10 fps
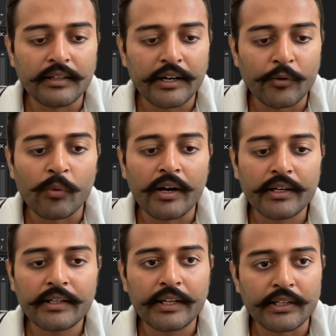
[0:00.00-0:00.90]

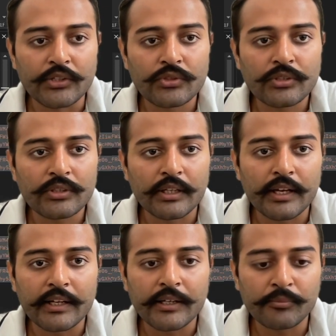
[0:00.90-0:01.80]
advantage that
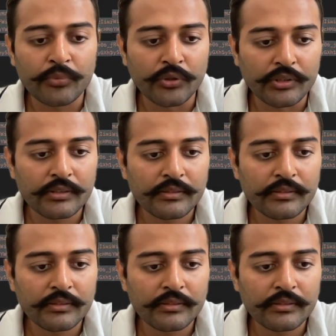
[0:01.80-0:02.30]
I can put